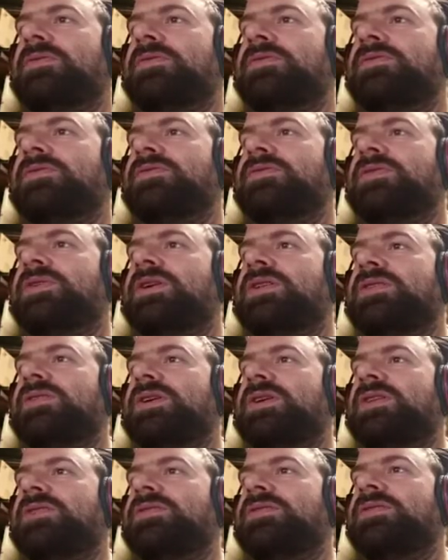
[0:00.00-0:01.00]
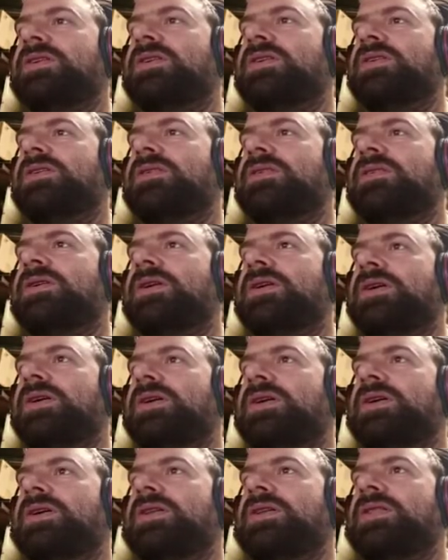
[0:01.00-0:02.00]
just to get
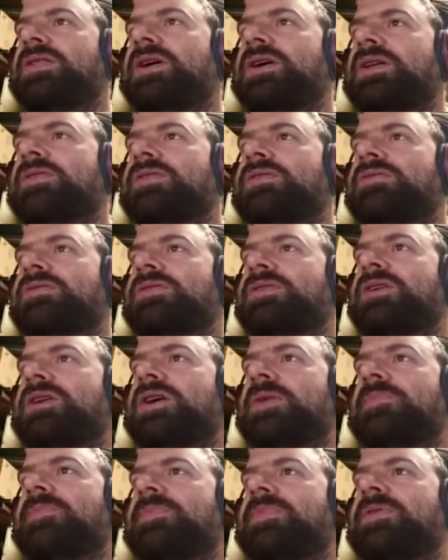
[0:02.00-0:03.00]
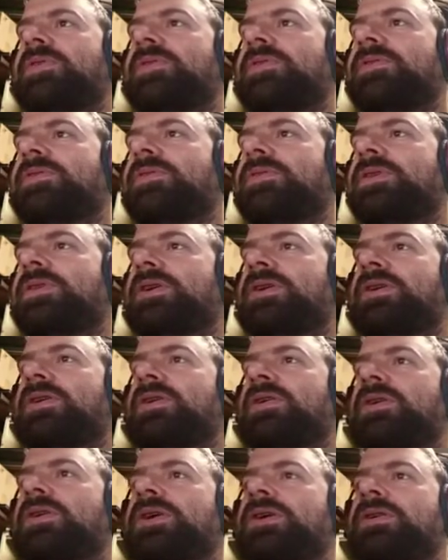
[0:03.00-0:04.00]
that cup thing
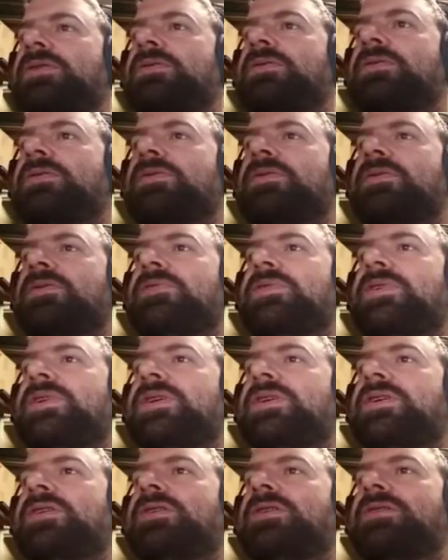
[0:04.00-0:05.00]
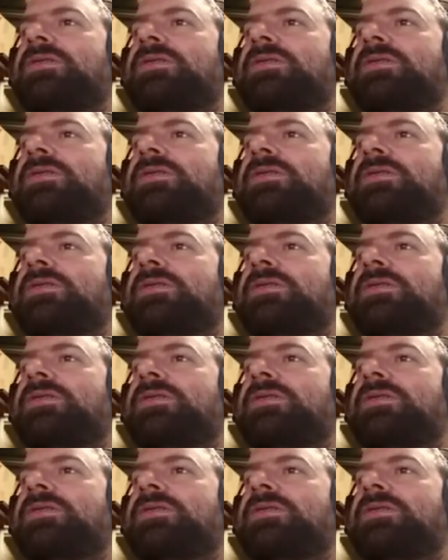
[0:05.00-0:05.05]
going of an ear.